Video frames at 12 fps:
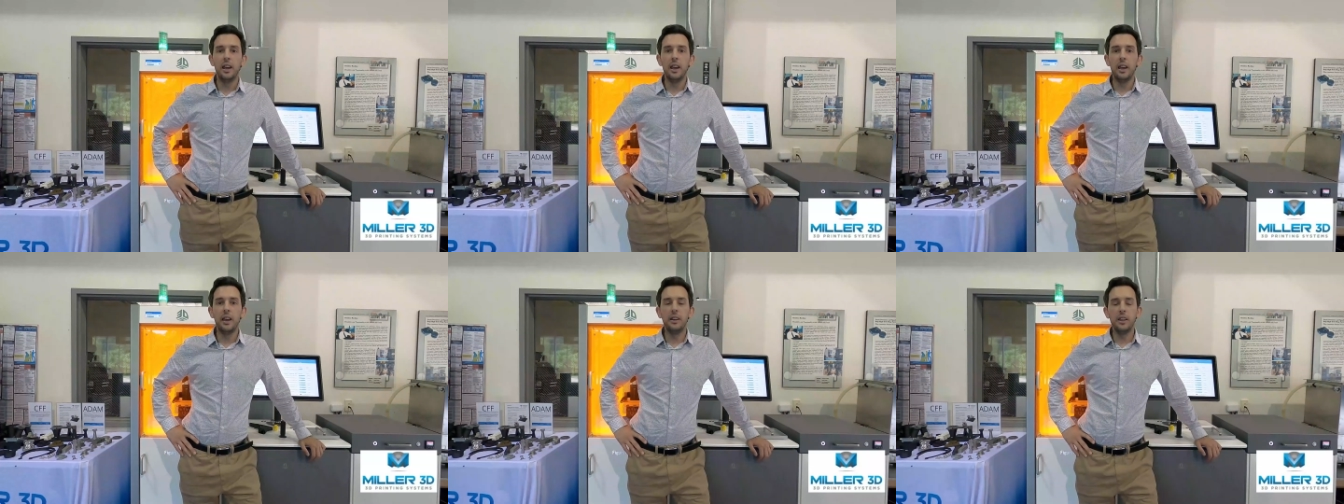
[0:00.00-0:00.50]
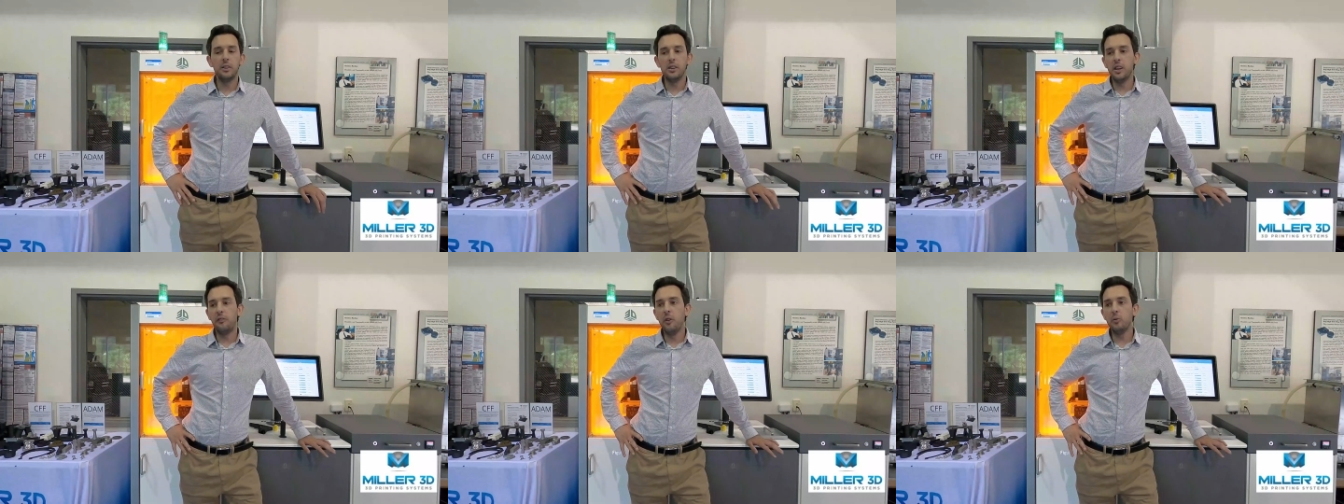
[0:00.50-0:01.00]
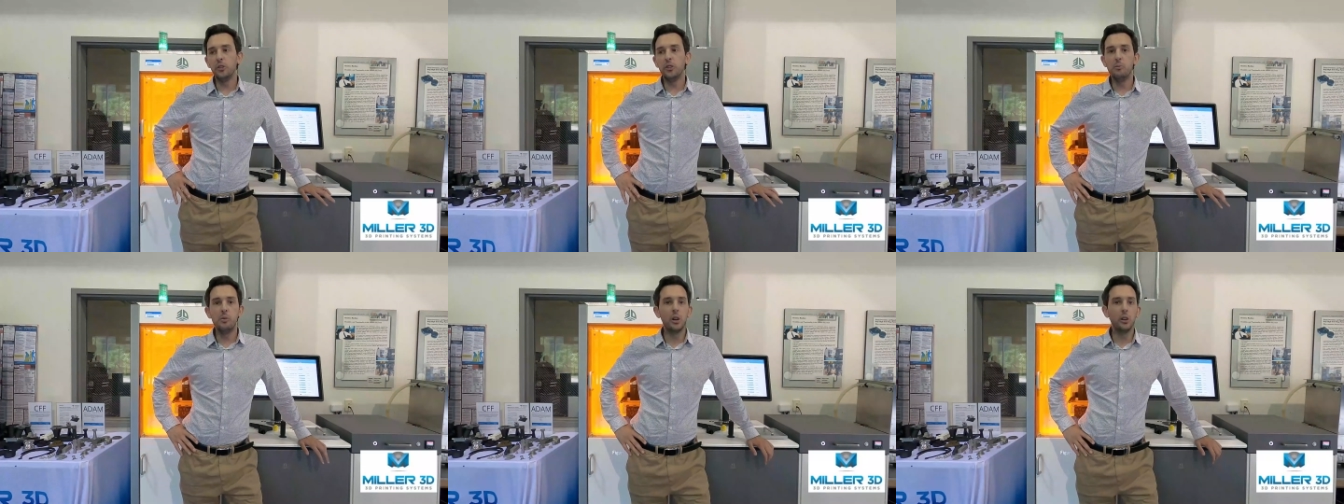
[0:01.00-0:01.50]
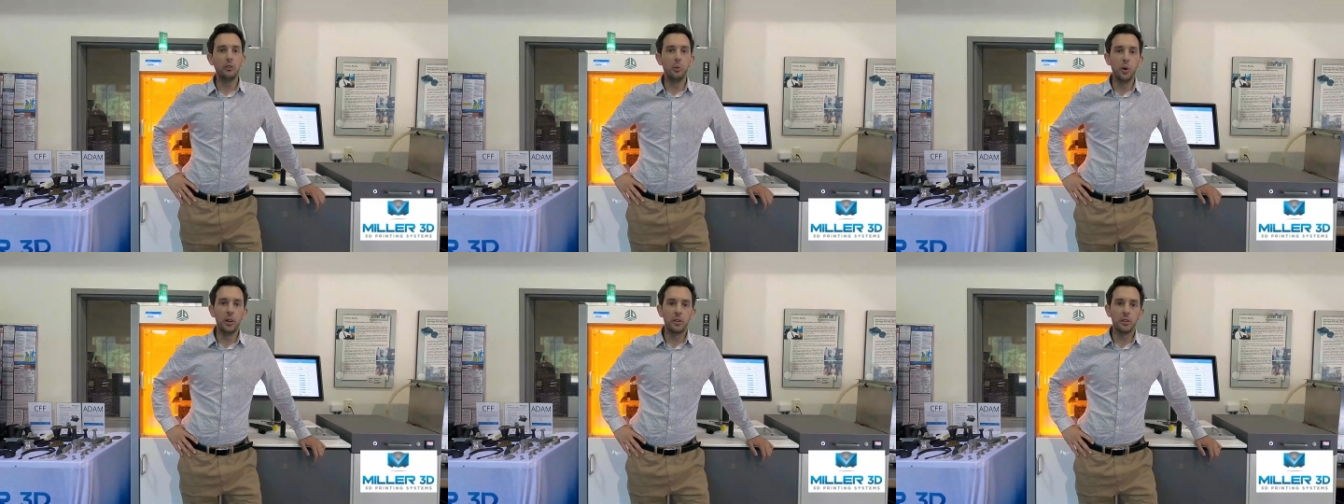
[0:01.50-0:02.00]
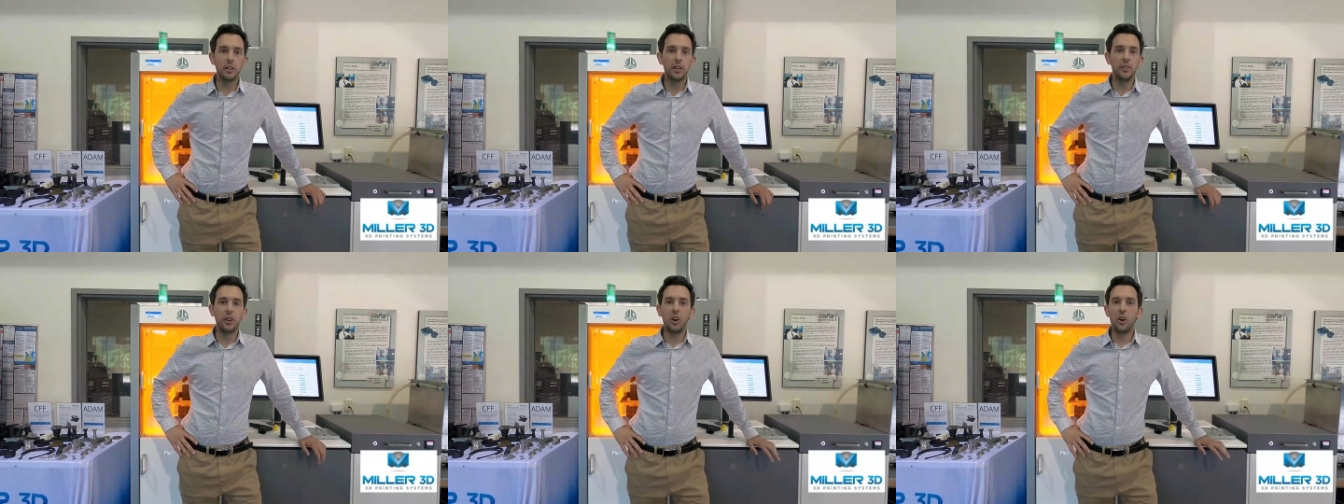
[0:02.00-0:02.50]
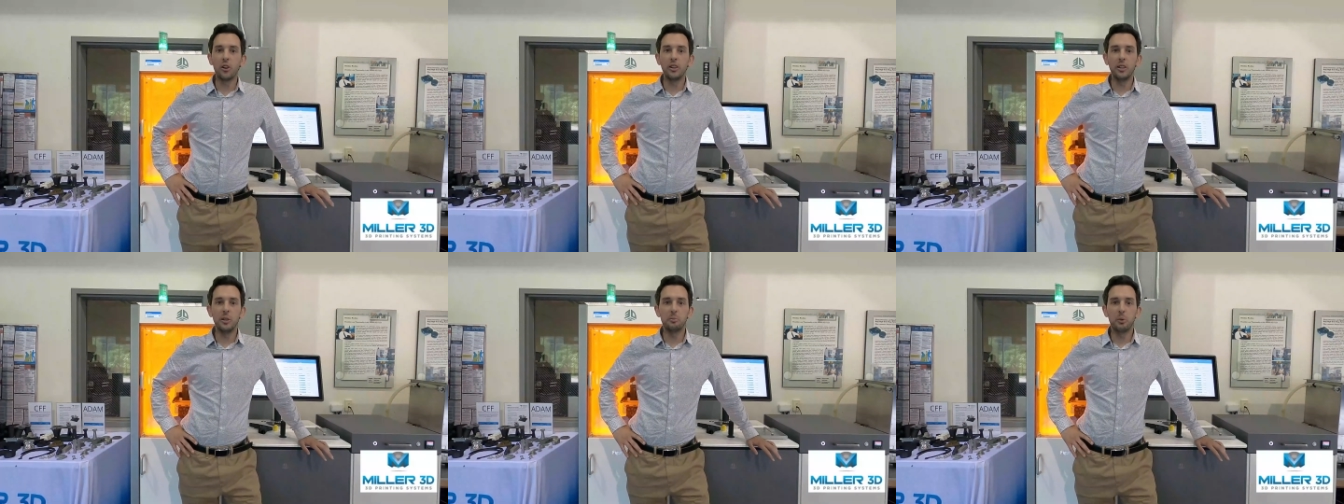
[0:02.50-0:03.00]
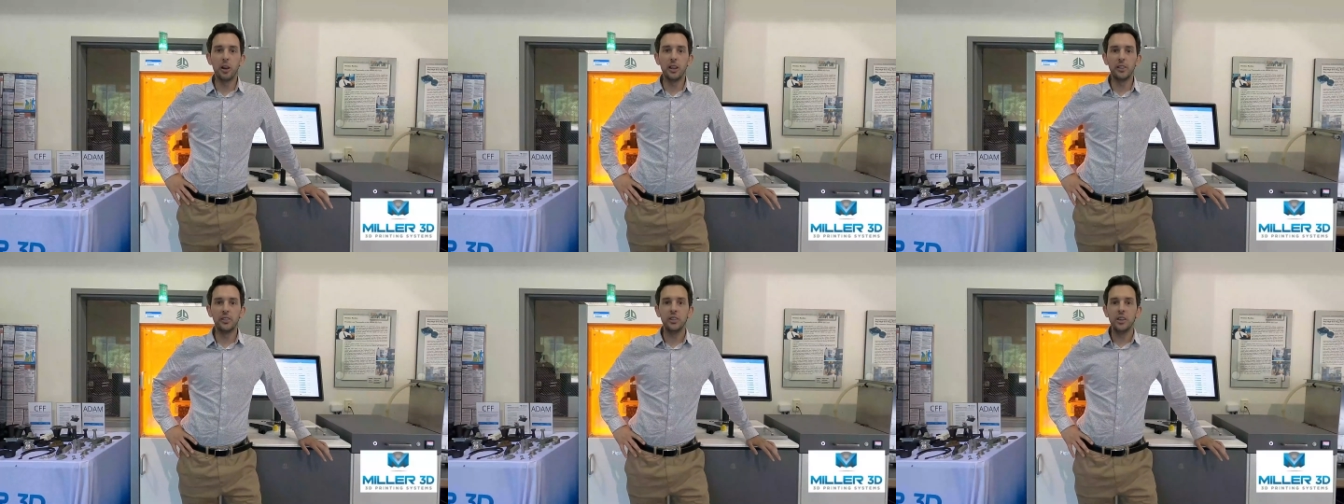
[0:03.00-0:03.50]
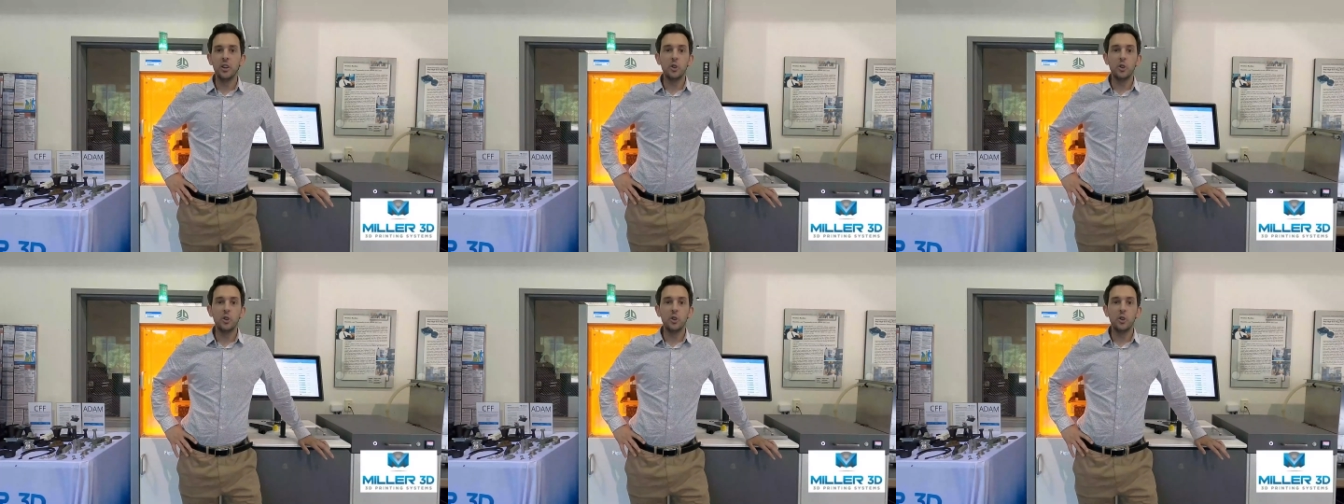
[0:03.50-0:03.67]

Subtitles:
And if it was the middle of winter and the car needed brakes,